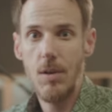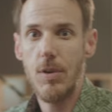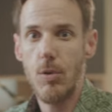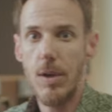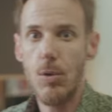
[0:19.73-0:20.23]

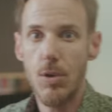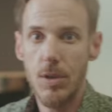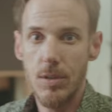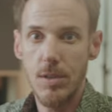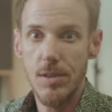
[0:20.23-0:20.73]
We are
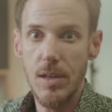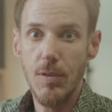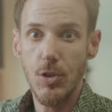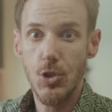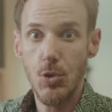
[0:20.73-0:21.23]
recording the
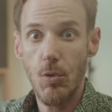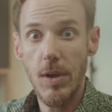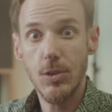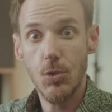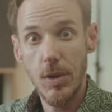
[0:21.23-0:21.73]
Silvan
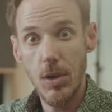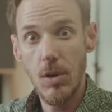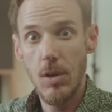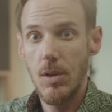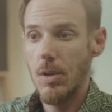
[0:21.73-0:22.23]
Joray Trio